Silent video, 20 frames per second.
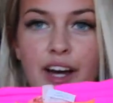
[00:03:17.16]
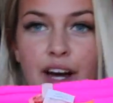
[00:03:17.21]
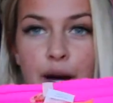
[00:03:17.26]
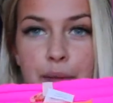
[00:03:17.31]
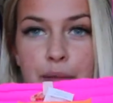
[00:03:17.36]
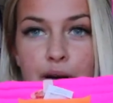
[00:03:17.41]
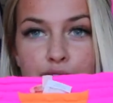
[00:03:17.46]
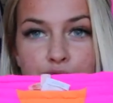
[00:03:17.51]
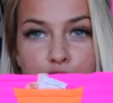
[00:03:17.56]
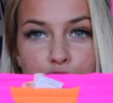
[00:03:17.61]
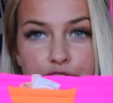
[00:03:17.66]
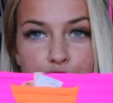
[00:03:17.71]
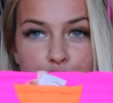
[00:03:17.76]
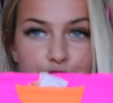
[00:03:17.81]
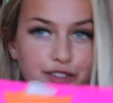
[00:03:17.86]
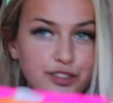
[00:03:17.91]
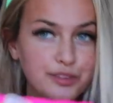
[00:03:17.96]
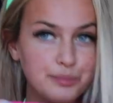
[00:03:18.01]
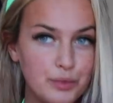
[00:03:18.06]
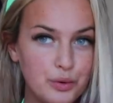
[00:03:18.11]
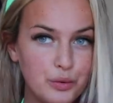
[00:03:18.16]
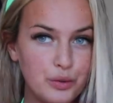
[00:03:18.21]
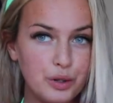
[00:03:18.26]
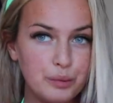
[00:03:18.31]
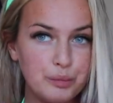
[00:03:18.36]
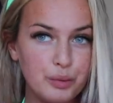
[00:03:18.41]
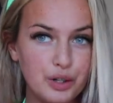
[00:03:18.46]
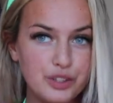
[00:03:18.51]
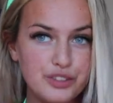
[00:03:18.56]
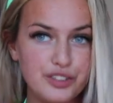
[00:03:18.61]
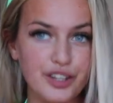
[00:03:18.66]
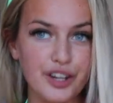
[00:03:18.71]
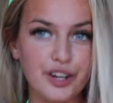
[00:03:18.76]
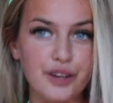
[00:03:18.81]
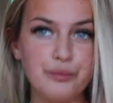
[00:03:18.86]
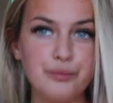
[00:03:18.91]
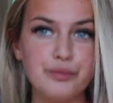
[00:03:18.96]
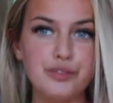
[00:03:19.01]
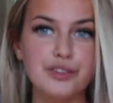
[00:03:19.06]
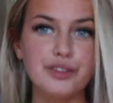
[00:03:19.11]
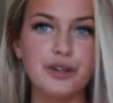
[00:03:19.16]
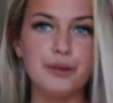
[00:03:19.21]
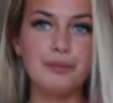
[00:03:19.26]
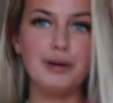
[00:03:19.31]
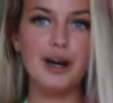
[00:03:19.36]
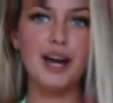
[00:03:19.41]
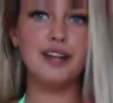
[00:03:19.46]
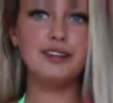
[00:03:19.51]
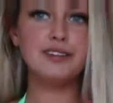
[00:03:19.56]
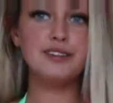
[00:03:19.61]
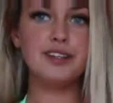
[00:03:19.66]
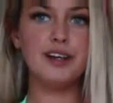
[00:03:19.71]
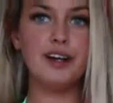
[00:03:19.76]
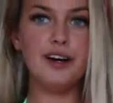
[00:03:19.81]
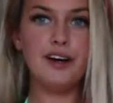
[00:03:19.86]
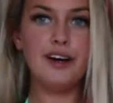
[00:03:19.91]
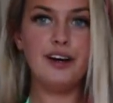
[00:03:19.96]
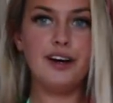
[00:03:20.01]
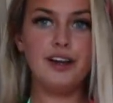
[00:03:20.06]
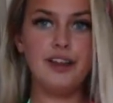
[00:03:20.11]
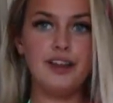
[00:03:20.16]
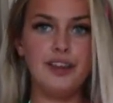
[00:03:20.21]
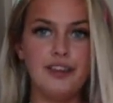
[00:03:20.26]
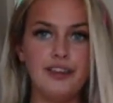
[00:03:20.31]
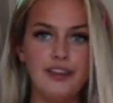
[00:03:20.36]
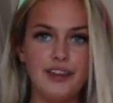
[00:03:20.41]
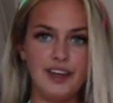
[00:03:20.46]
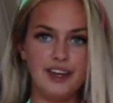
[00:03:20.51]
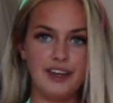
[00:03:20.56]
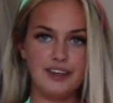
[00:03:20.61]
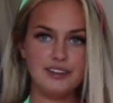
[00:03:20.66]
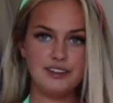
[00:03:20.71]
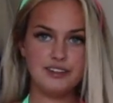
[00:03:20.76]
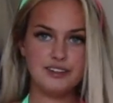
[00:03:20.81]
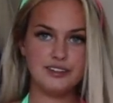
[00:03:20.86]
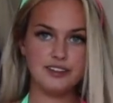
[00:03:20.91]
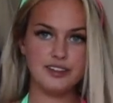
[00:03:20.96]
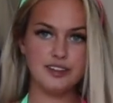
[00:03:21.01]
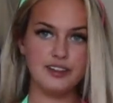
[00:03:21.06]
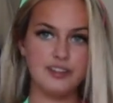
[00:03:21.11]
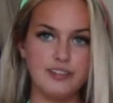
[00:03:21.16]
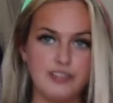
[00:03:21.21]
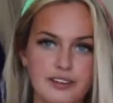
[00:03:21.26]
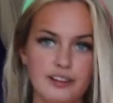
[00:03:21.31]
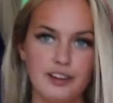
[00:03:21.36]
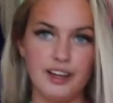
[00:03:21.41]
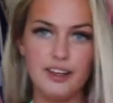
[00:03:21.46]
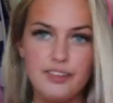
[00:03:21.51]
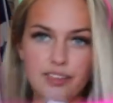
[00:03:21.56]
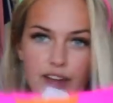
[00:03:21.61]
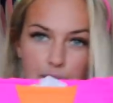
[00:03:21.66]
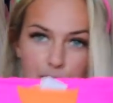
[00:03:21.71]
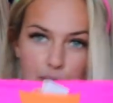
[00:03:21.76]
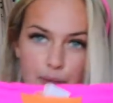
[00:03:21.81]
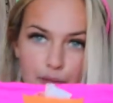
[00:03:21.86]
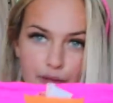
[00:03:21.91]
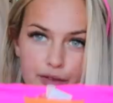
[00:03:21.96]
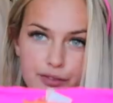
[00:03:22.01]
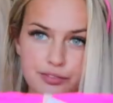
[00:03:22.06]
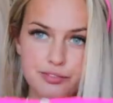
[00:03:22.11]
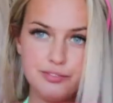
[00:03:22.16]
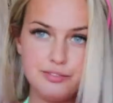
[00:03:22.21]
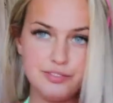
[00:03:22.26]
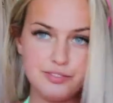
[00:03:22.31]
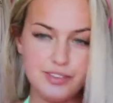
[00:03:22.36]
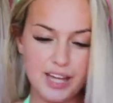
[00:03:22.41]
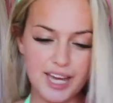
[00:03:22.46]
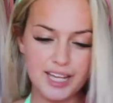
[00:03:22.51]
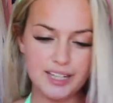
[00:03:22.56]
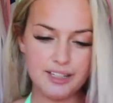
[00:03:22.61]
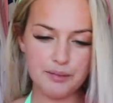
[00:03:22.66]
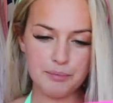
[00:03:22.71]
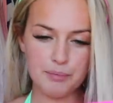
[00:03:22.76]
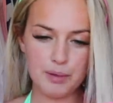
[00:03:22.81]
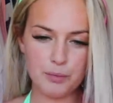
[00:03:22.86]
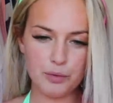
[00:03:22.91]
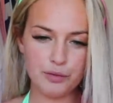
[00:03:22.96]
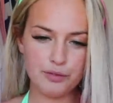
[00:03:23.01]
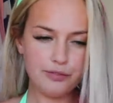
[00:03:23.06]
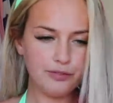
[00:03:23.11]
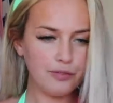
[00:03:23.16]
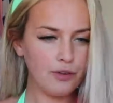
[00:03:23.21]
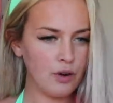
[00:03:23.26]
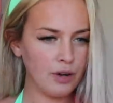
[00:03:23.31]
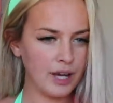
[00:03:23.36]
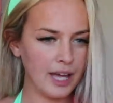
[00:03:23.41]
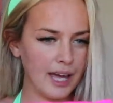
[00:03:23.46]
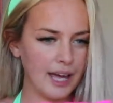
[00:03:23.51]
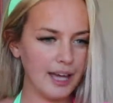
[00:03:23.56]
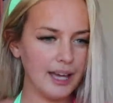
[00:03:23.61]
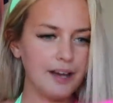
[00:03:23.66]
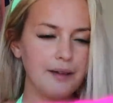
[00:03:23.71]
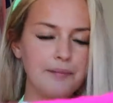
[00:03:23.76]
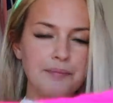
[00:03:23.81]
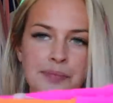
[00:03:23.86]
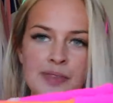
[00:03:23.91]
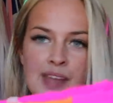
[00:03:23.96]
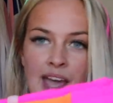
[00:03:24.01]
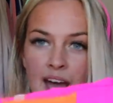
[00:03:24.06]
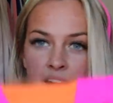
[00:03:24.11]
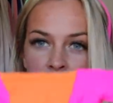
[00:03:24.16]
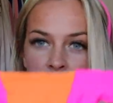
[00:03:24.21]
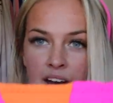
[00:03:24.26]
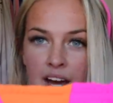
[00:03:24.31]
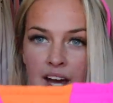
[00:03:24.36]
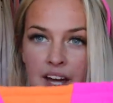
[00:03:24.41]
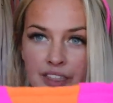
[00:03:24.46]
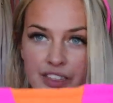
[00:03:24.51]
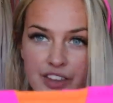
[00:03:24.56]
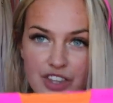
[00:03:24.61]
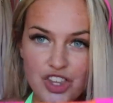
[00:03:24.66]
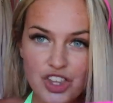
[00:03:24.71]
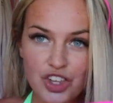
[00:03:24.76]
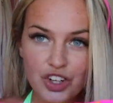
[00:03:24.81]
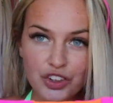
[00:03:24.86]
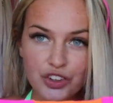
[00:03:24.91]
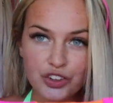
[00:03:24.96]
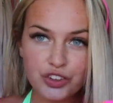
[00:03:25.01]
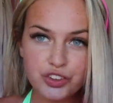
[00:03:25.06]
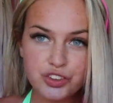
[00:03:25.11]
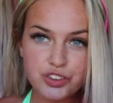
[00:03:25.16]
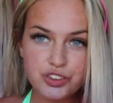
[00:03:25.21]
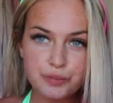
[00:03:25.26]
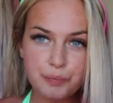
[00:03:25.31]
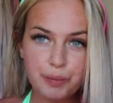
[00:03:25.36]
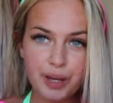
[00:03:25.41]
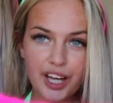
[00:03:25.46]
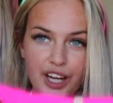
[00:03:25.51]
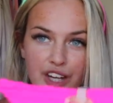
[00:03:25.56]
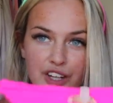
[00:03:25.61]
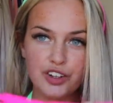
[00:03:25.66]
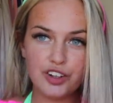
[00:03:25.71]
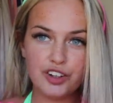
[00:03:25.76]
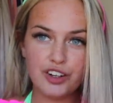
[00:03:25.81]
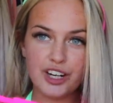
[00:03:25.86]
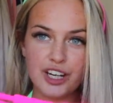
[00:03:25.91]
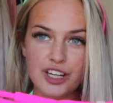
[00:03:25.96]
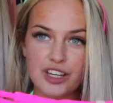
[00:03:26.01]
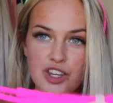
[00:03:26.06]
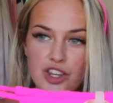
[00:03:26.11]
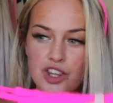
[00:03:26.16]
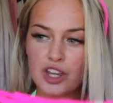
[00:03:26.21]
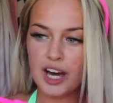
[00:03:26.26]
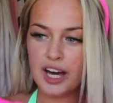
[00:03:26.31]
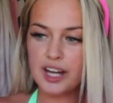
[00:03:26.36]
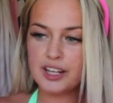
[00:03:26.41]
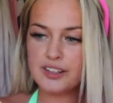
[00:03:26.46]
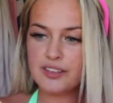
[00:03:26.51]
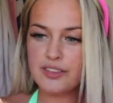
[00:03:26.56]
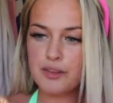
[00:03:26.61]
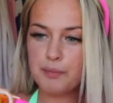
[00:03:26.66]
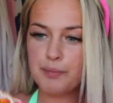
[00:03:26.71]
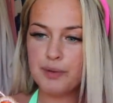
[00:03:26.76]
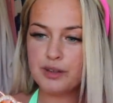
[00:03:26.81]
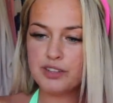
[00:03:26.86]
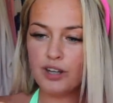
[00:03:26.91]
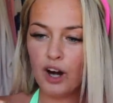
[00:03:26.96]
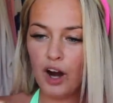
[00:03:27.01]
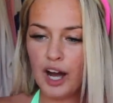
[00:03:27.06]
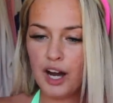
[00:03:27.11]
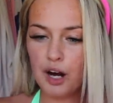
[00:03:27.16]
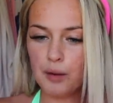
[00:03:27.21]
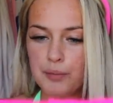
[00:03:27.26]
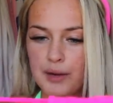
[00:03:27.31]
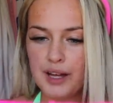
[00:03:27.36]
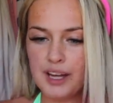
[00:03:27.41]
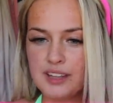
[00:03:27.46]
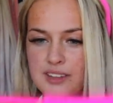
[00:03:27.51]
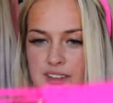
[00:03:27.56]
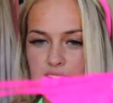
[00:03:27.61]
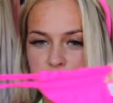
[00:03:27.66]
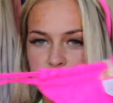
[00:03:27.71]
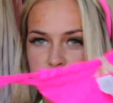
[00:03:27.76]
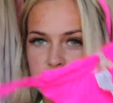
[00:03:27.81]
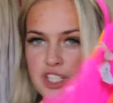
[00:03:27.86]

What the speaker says: a bit of a smaller bottoms compared to these. Like, they're a bit more thin, a bit more thongy. The jewels, pink and orange, and the bit high up bit is like a